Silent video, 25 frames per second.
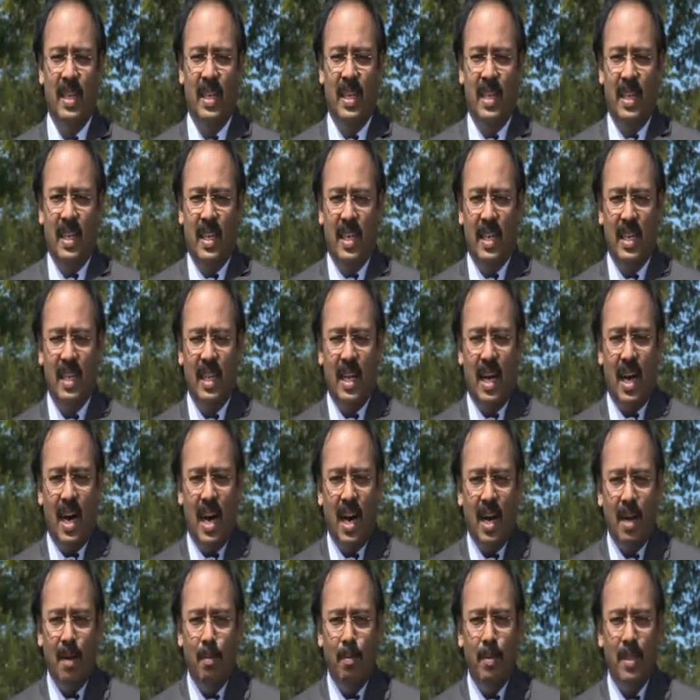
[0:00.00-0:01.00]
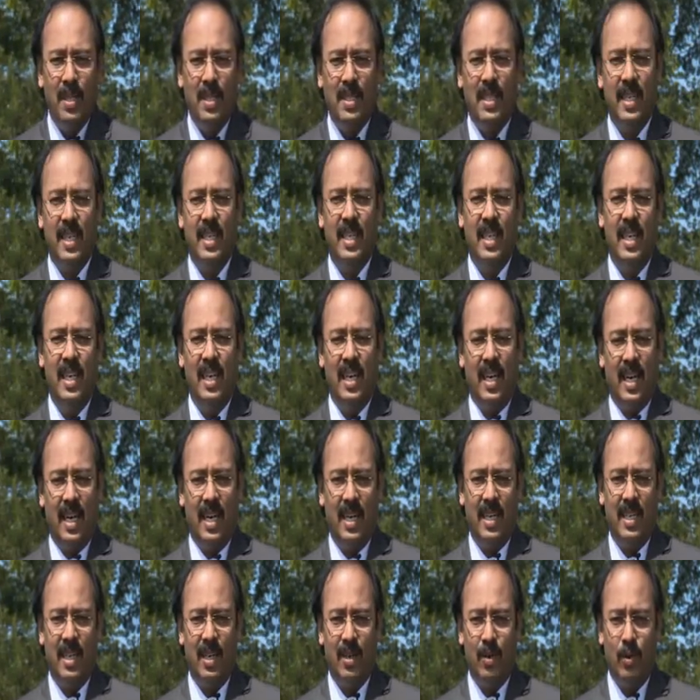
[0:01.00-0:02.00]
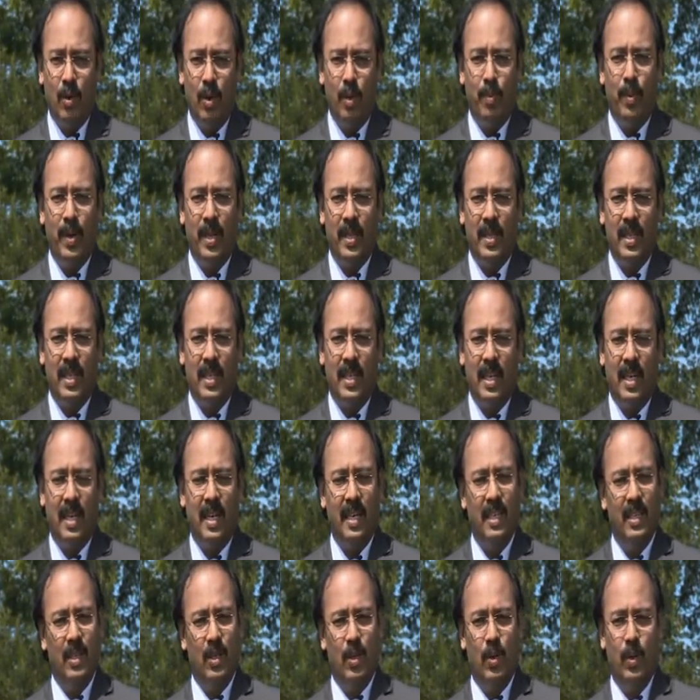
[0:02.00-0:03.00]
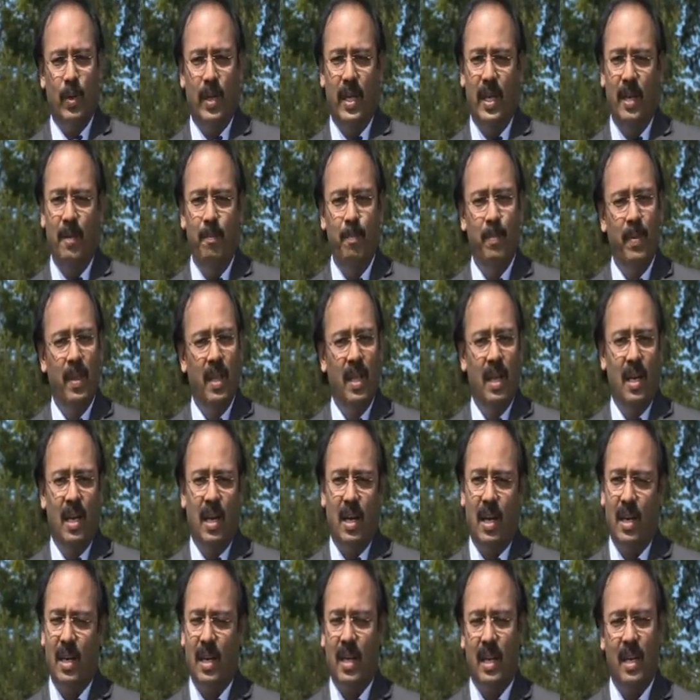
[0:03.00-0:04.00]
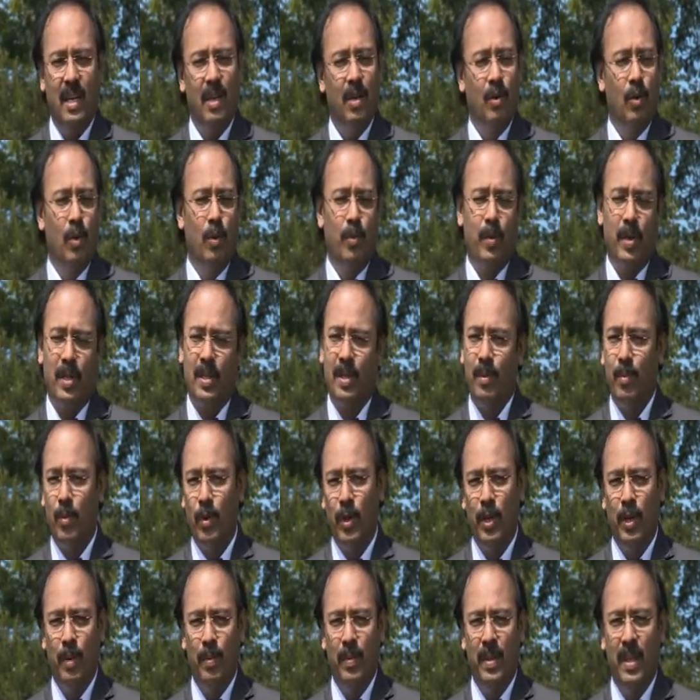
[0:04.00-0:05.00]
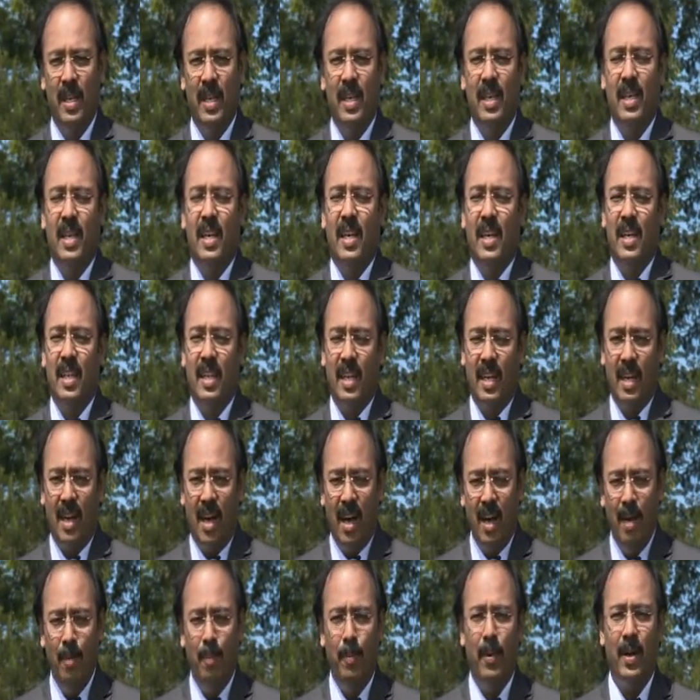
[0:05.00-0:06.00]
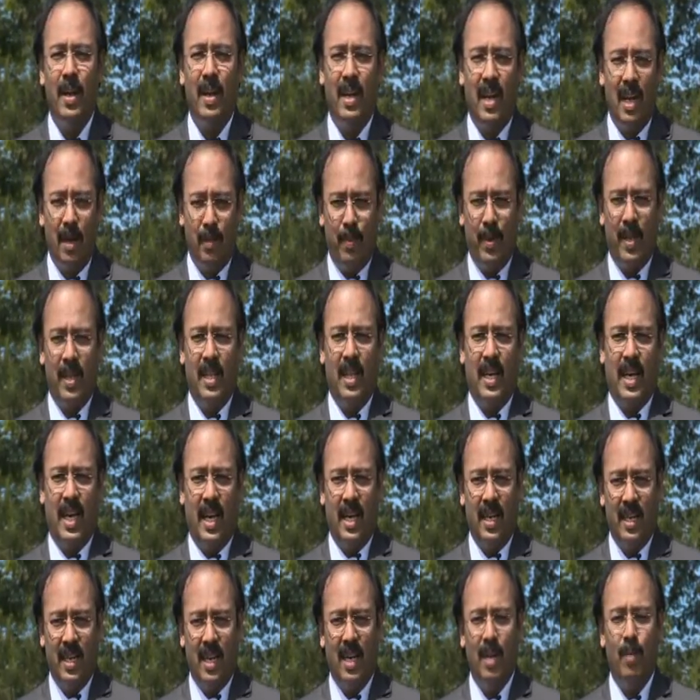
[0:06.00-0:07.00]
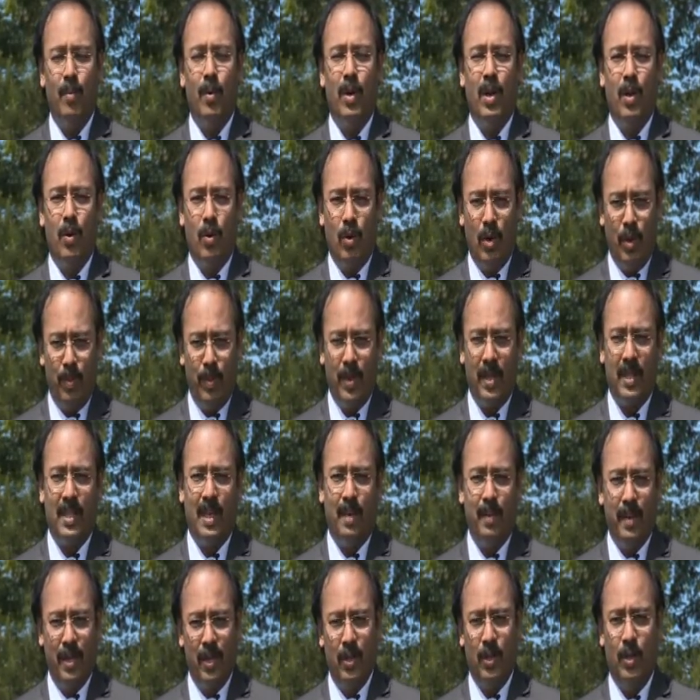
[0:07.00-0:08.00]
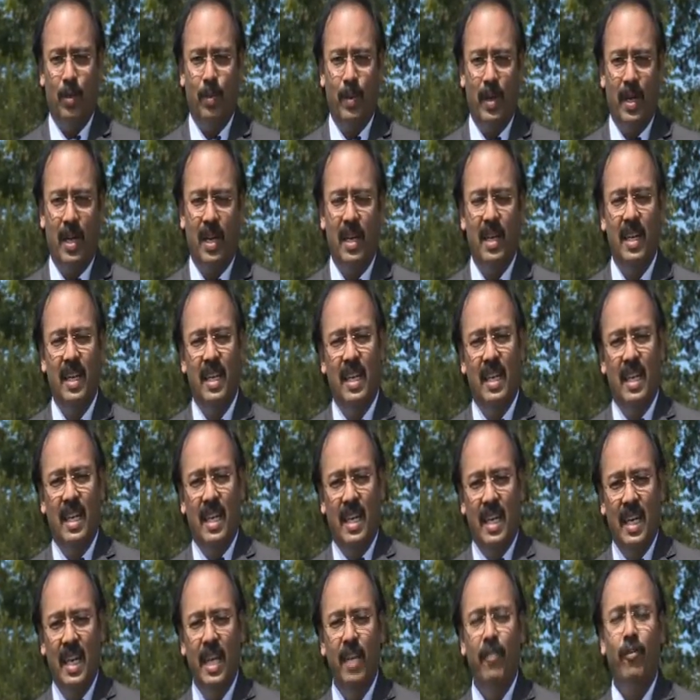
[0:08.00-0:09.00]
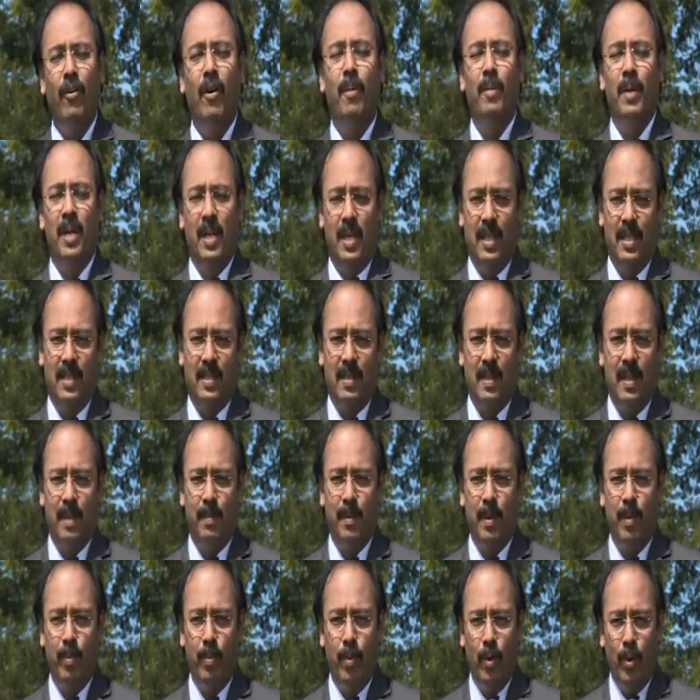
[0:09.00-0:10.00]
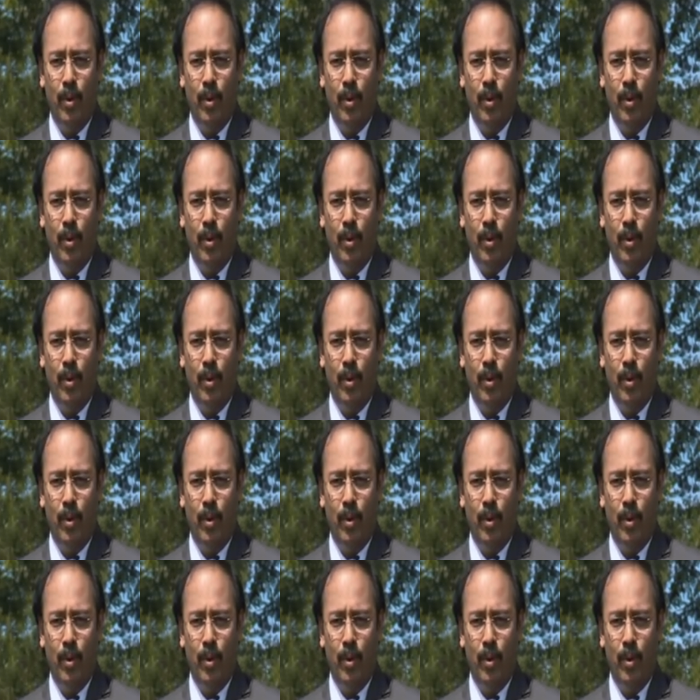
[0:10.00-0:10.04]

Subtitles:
If we are able to identify and treat this disease initially, then we can cure it completely. But if you find it at a later stage, then unfortunately, deformities will occur.